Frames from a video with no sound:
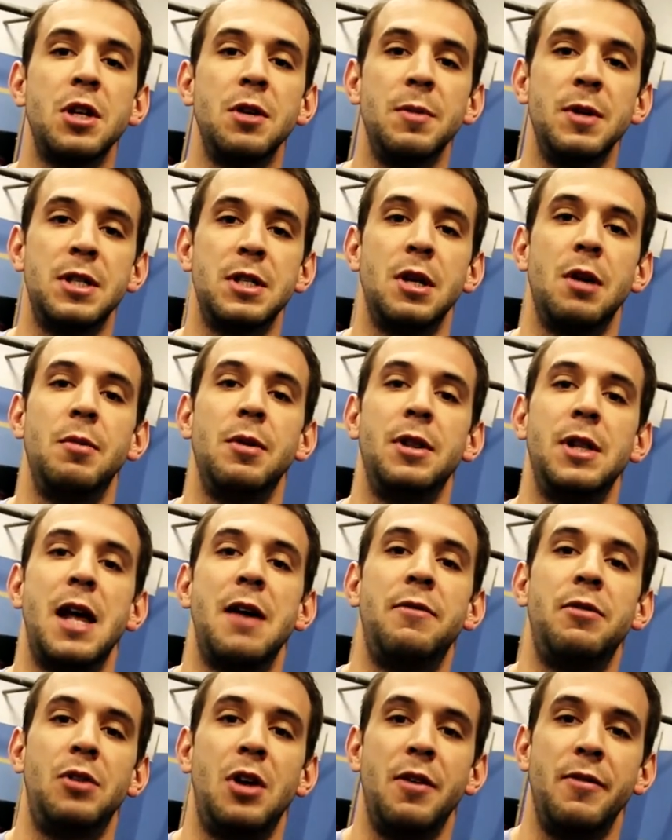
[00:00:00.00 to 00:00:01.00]
going to be some
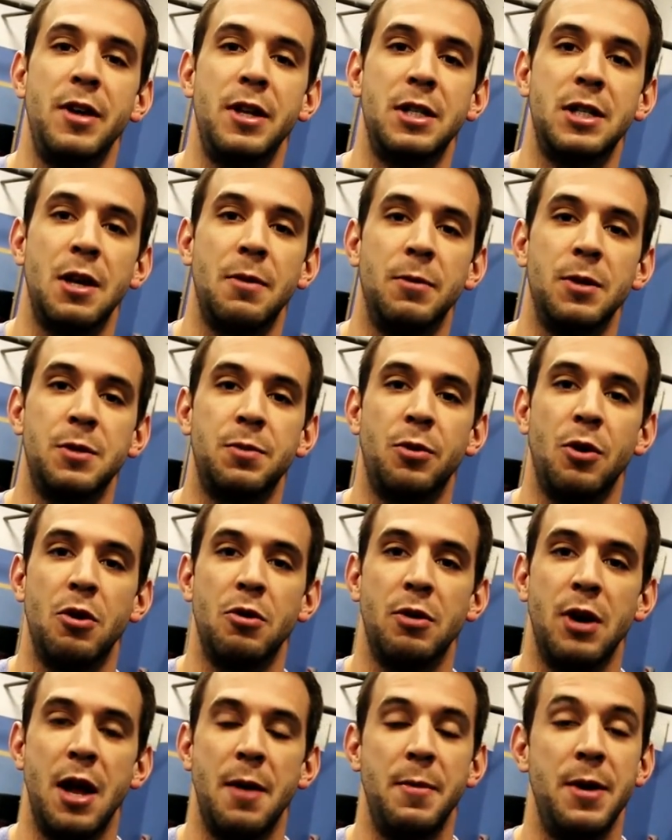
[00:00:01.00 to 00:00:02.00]
level of it in someone's
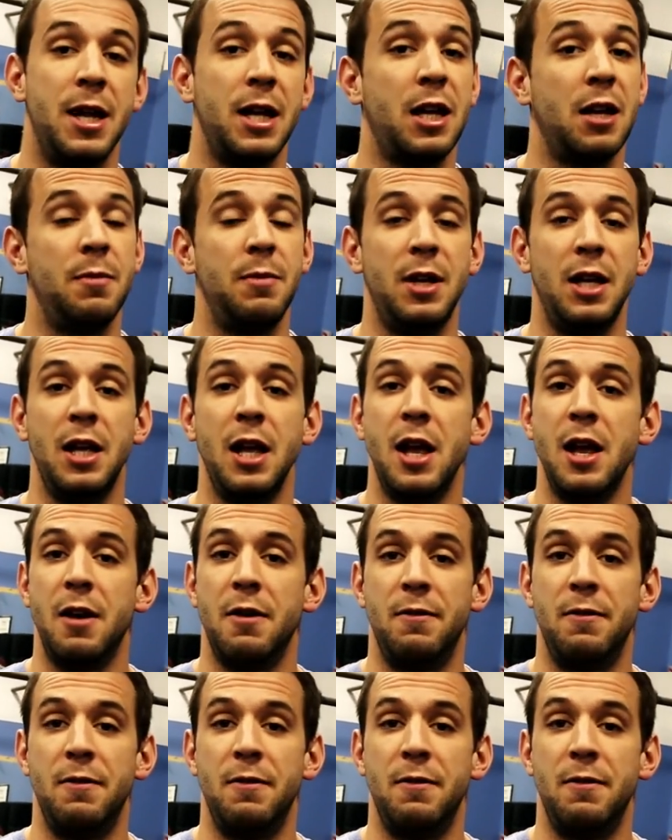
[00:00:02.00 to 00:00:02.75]
program, and it can be